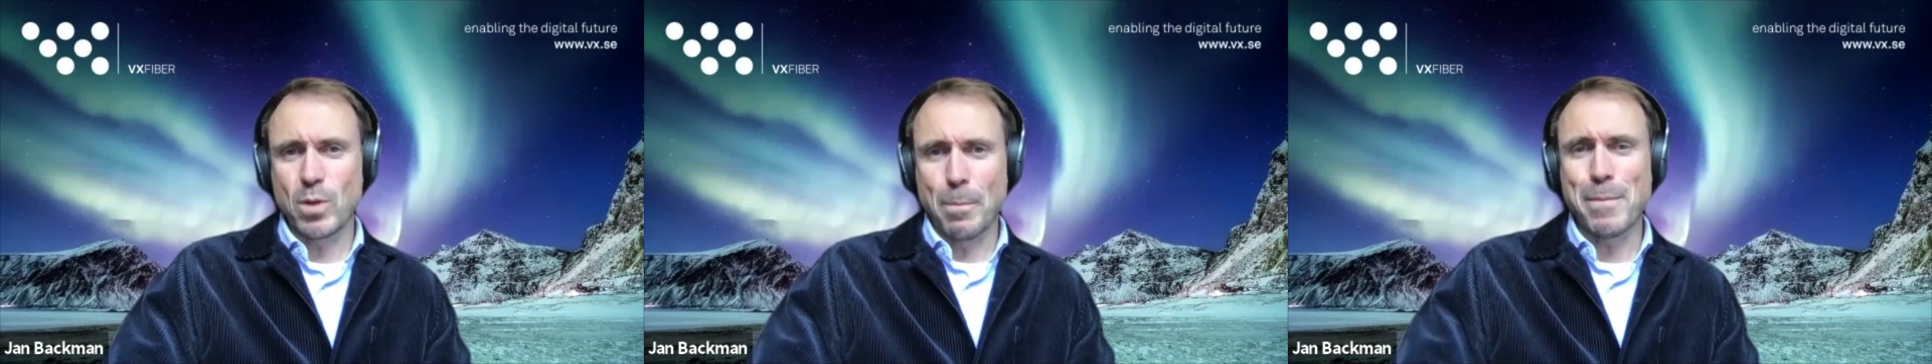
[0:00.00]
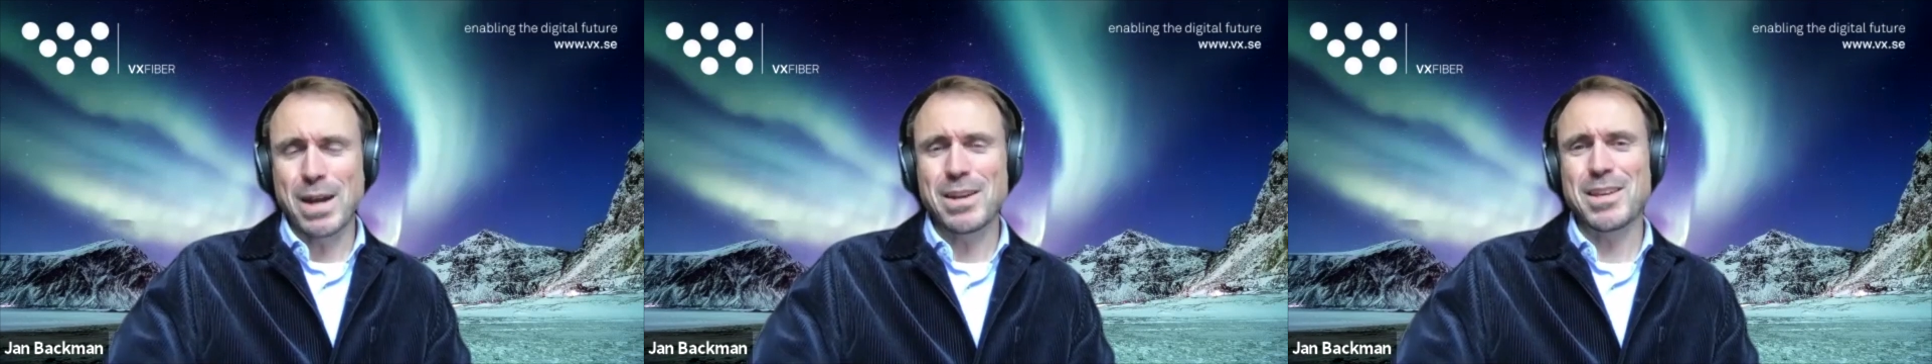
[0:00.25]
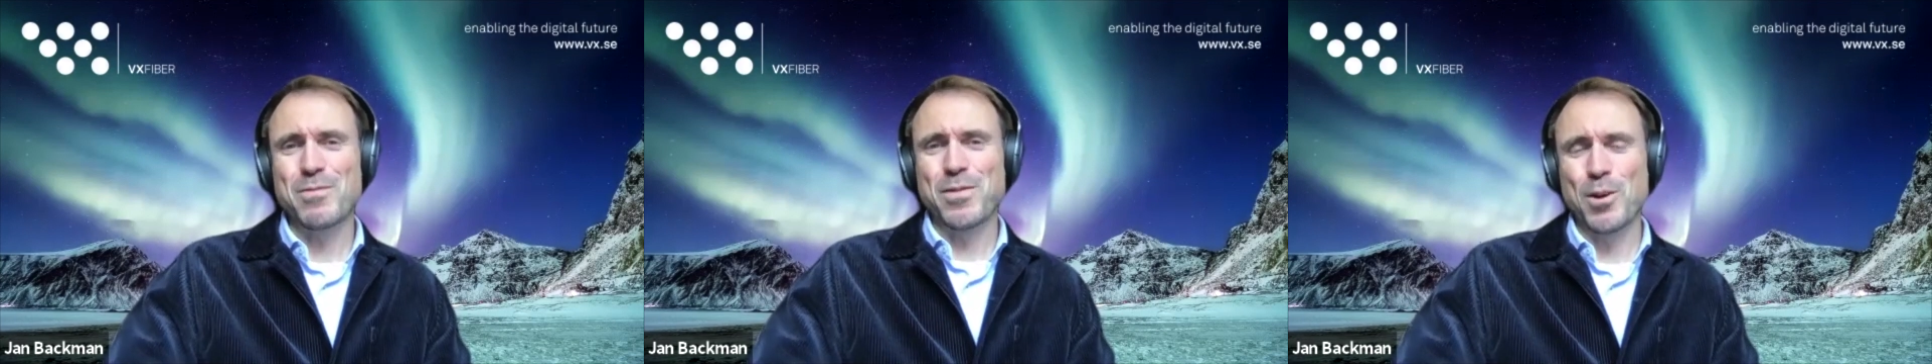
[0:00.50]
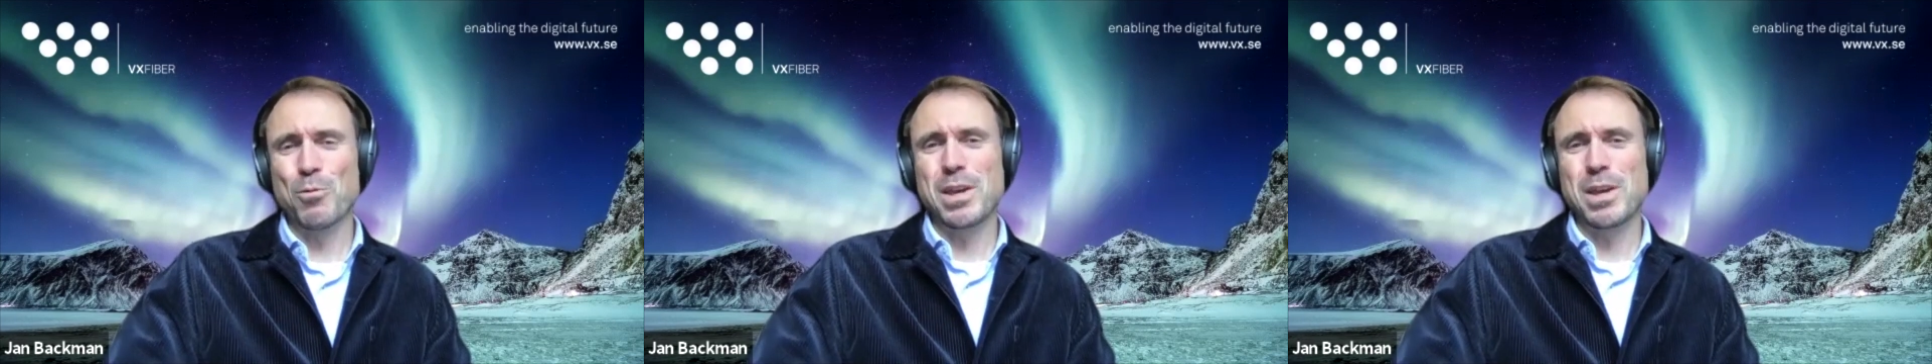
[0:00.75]
money
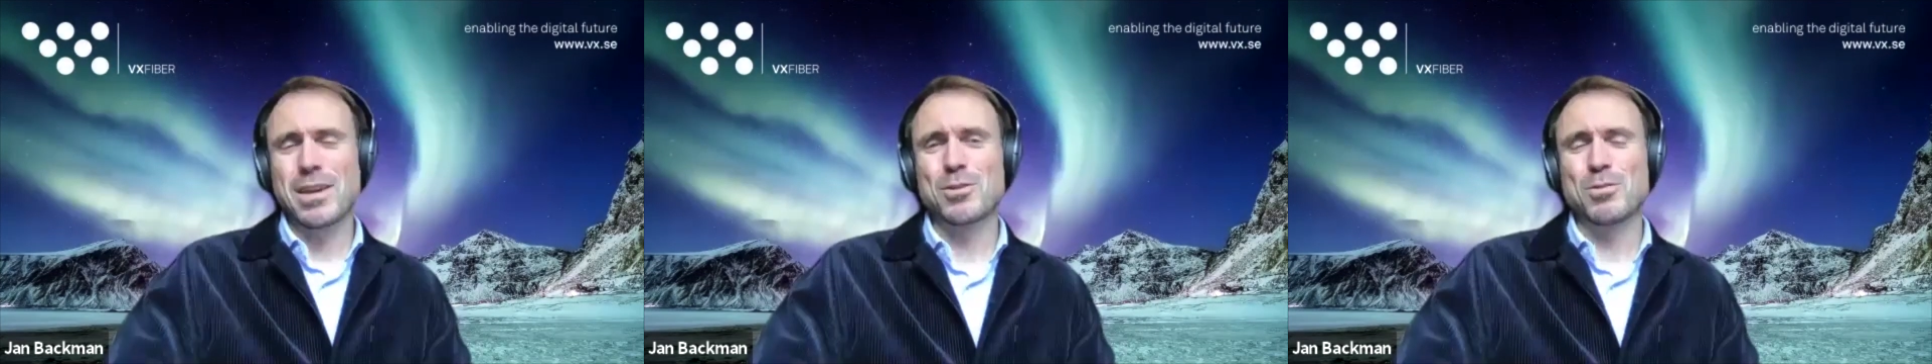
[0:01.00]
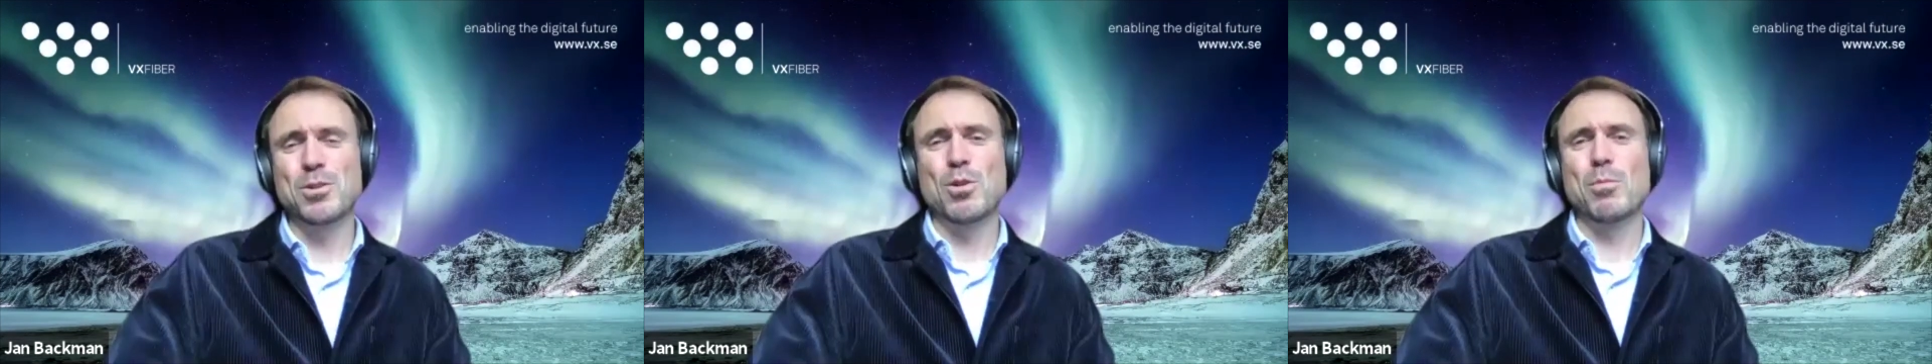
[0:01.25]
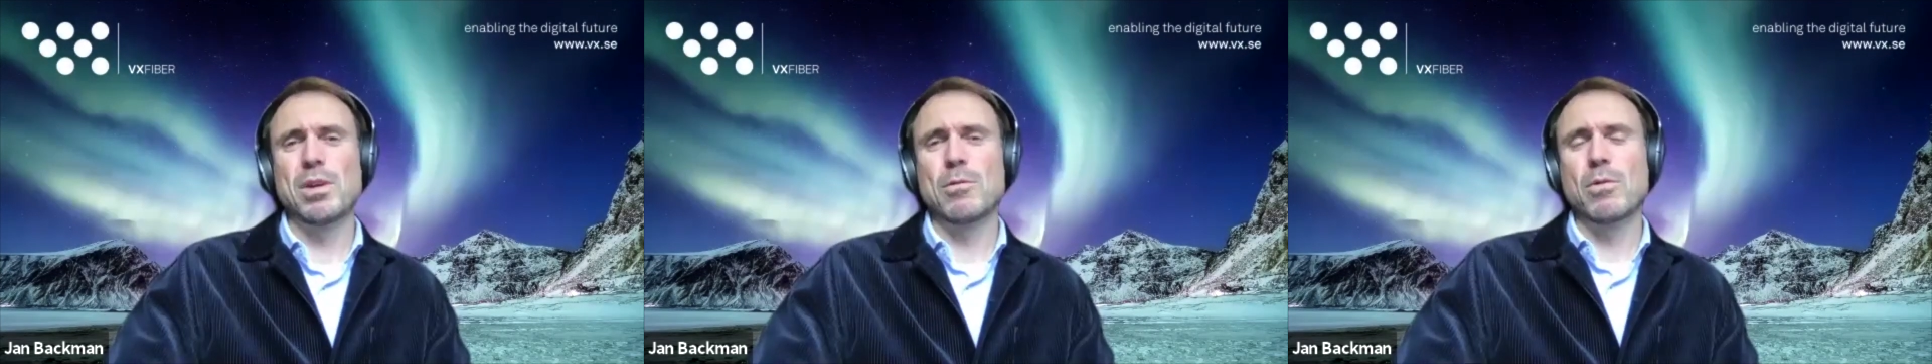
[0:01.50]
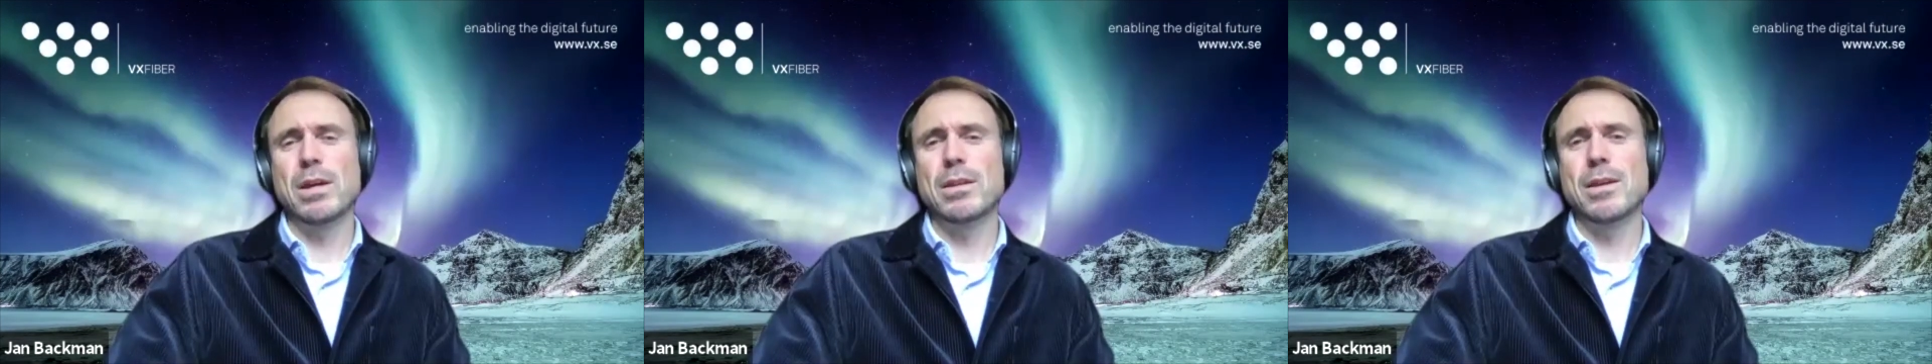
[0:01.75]
flowing into Germany
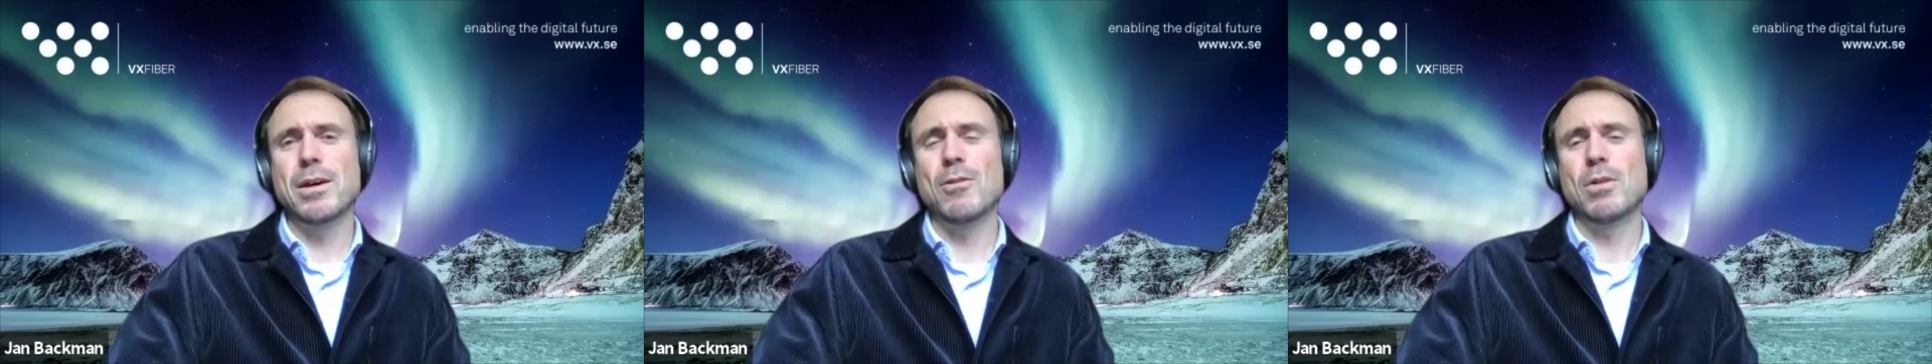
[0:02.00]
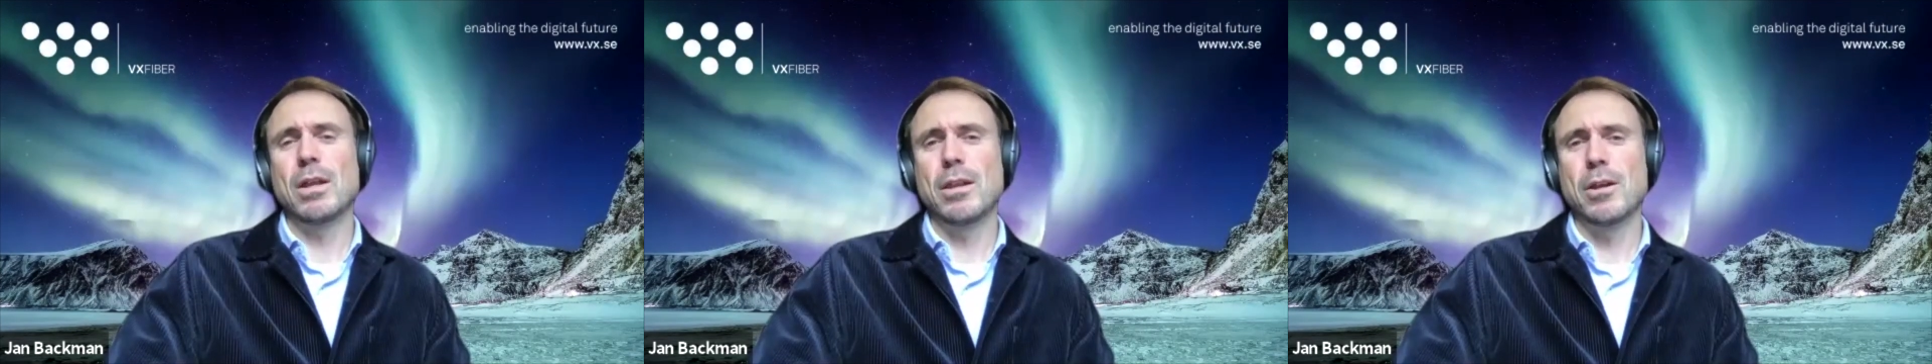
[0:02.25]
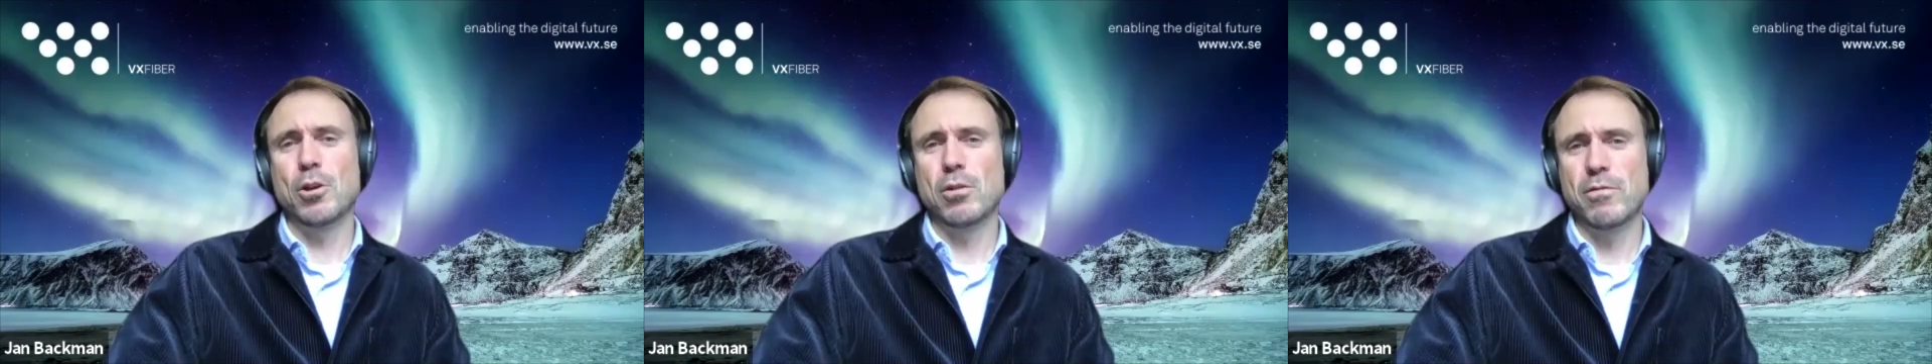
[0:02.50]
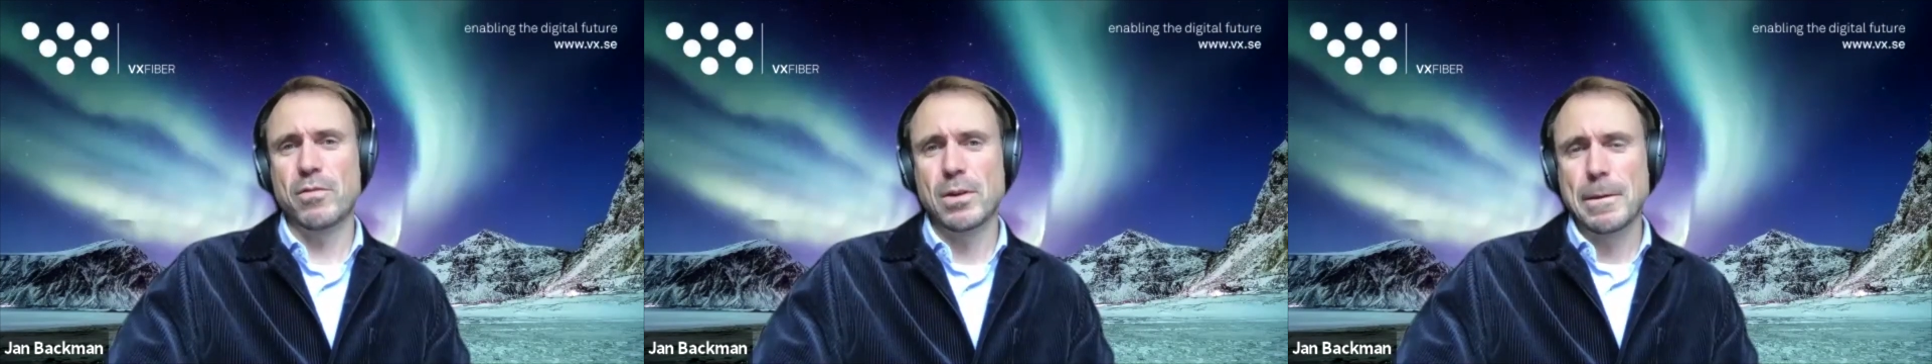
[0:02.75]
right now, a lot
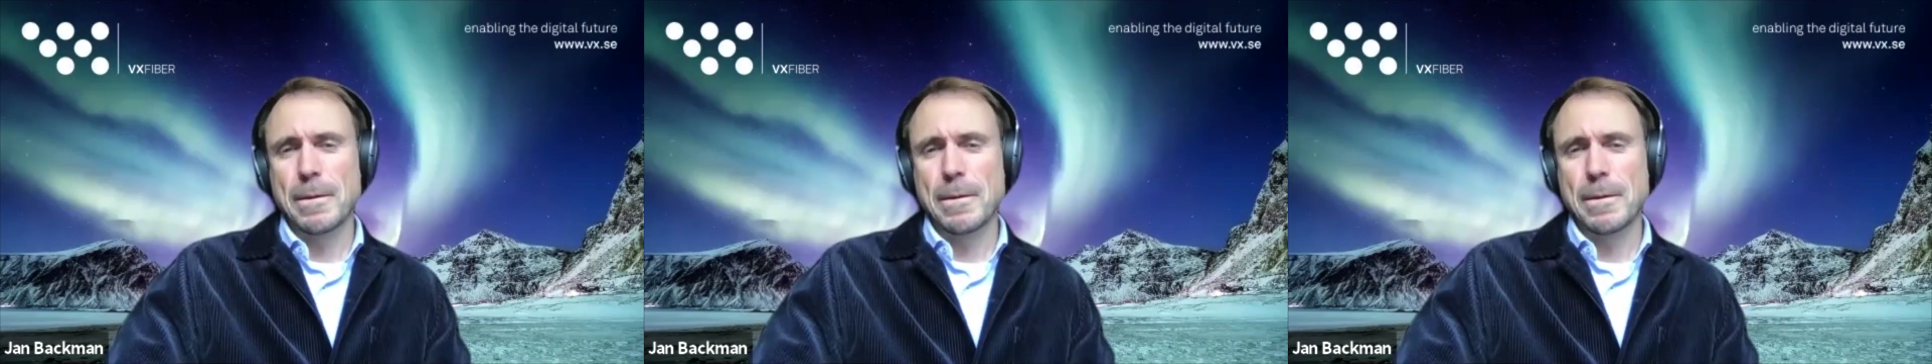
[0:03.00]
of